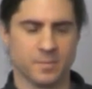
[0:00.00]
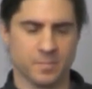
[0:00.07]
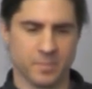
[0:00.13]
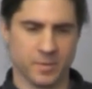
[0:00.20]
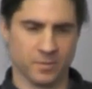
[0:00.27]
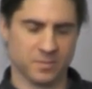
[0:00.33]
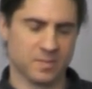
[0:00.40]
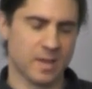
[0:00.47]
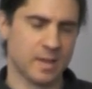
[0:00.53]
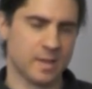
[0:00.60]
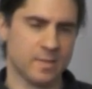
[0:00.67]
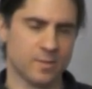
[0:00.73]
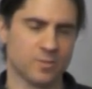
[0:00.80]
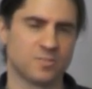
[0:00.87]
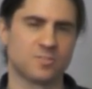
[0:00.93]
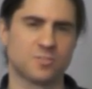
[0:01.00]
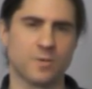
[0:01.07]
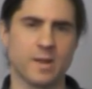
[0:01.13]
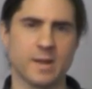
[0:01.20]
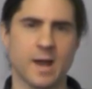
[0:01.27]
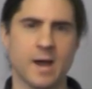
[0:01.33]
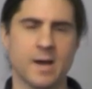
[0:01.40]
they'll say either
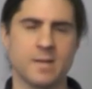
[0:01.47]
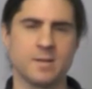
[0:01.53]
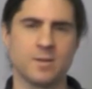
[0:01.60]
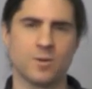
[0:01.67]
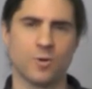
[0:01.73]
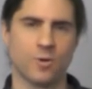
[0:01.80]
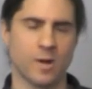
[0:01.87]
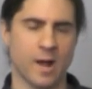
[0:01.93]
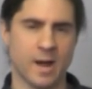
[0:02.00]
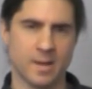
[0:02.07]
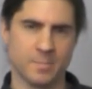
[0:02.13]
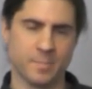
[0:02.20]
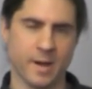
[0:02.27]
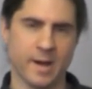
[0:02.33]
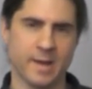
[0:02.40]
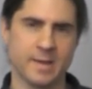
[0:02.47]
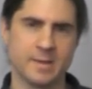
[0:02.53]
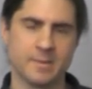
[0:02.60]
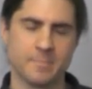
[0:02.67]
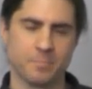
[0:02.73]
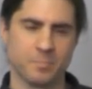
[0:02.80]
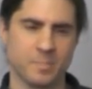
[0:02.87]
straight on or on by,
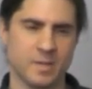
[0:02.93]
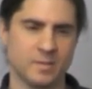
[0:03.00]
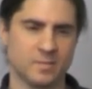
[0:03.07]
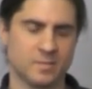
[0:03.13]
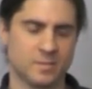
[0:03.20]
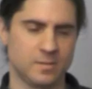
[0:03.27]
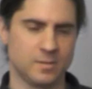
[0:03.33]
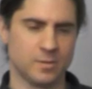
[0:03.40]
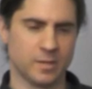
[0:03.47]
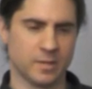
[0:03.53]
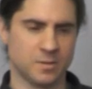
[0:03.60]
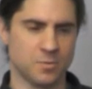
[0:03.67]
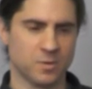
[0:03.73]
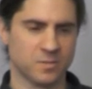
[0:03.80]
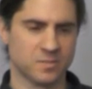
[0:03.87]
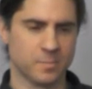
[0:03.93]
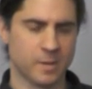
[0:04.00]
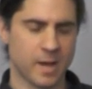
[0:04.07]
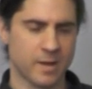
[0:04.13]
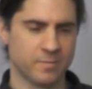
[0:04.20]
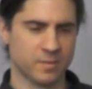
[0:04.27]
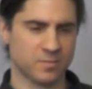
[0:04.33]
means to ignore some
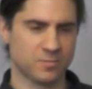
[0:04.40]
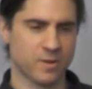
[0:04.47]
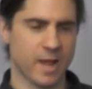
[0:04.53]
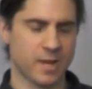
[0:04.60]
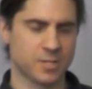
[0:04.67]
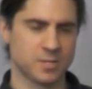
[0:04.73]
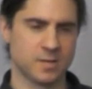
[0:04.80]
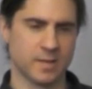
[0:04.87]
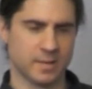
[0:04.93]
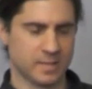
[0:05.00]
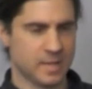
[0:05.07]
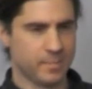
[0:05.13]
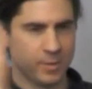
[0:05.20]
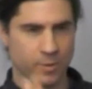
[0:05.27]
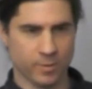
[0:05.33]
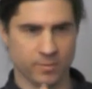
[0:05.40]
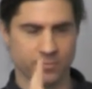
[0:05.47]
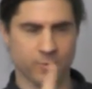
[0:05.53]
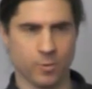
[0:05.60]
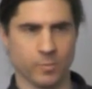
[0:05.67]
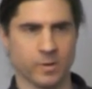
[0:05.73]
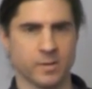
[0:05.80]
kind of distraction and keep going
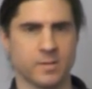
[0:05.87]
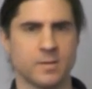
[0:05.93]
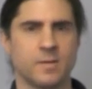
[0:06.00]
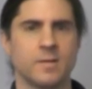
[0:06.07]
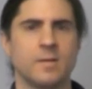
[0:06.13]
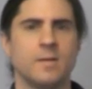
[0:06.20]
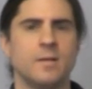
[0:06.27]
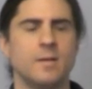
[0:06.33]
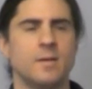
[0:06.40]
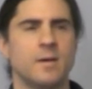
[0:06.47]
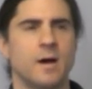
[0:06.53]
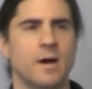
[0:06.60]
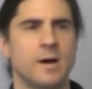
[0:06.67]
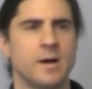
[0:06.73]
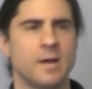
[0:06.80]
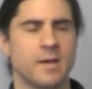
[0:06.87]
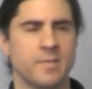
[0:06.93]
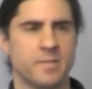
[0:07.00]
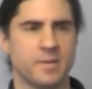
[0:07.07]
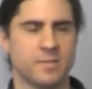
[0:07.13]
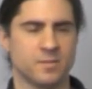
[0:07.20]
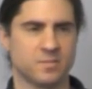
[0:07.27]
forward. And
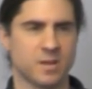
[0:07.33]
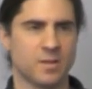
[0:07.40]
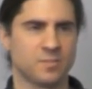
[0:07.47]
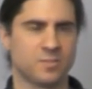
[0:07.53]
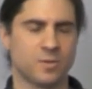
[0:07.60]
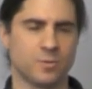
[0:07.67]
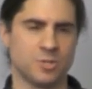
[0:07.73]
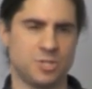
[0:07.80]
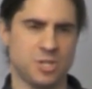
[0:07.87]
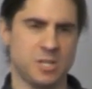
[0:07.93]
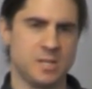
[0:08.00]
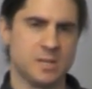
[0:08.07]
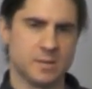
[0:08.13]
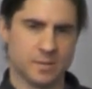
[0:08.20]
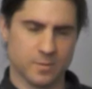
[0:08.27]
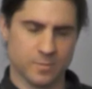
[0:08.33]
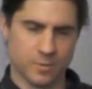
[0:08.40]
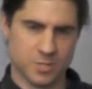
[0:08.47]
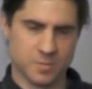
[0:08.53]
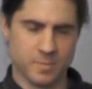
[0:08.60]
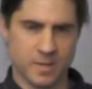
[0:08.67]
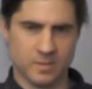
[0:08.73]
then there's also G,
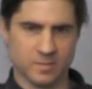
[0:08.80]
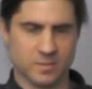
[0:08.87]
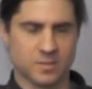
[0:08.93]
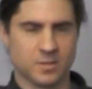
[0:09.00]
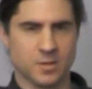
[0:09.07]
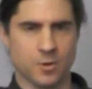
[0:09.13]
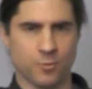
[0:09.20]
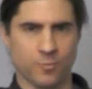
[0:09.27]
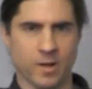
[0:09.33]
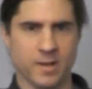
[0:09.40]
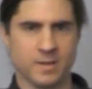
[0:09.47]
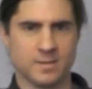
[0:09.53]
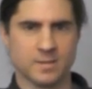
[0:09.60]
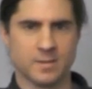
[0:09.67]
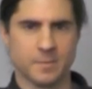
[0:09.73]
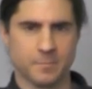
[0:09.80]
which means to go right,